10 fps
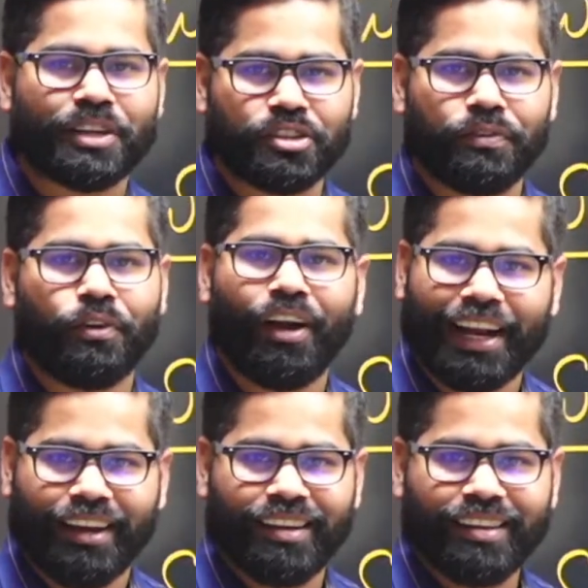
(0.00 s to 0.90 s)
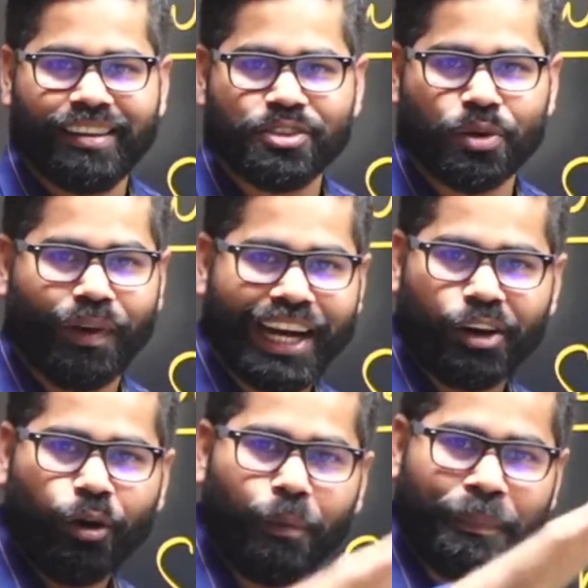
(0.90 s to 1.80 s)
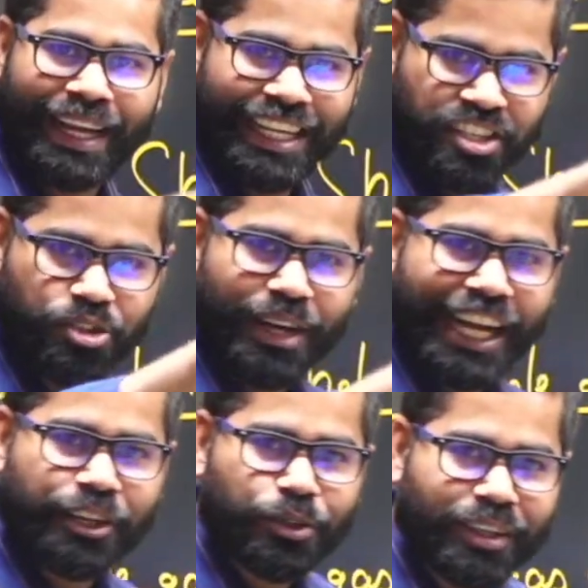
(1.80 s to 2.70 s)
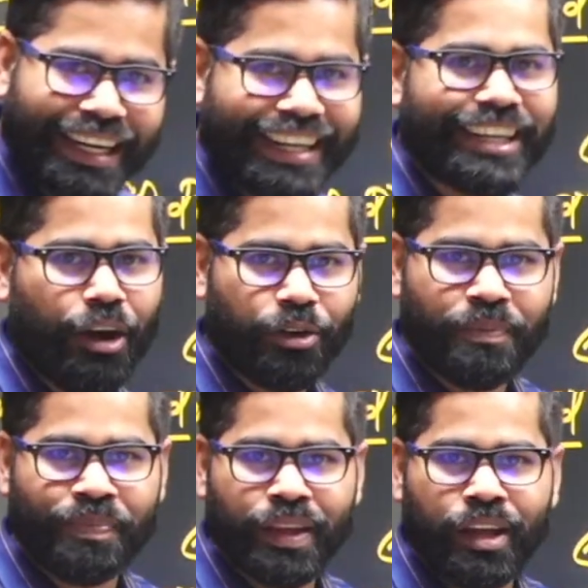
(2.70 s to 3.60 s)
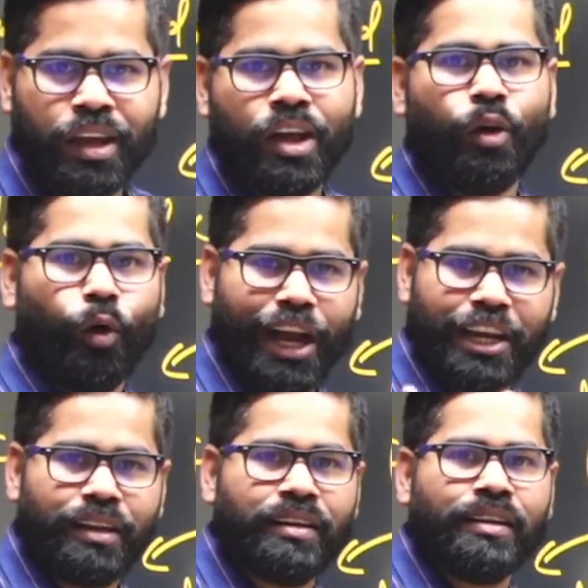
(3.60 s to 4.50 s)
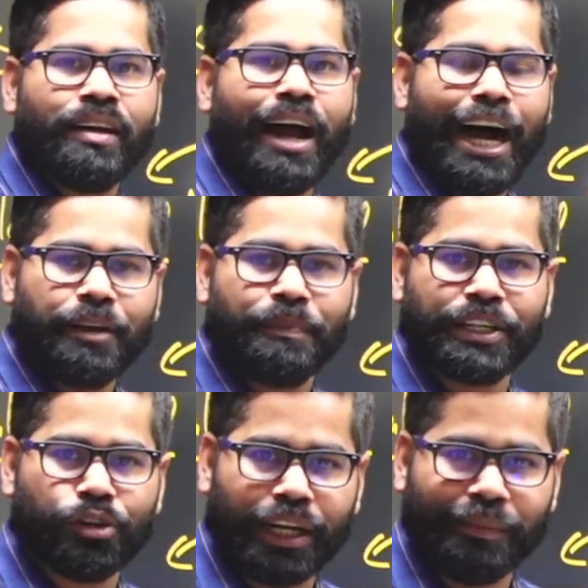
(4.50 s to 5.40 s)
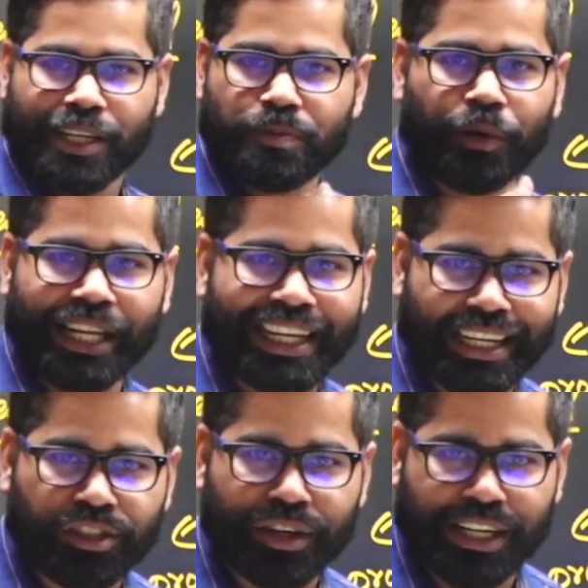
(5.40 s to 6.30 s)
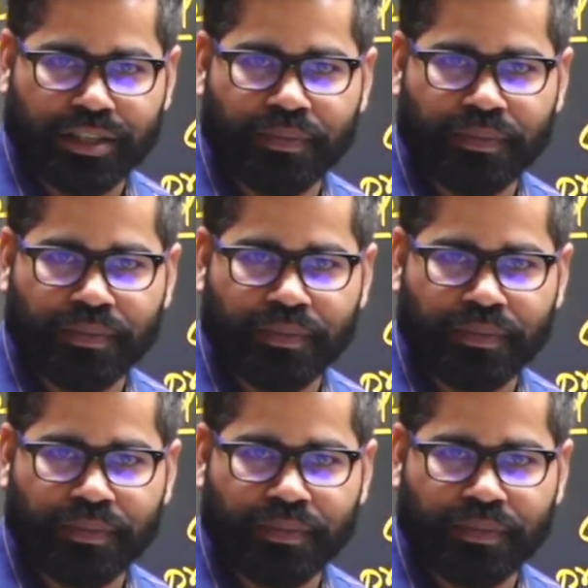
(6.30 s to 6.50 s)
of oil. So while OPEC is trying to cut down oil and petroleum exporting countries,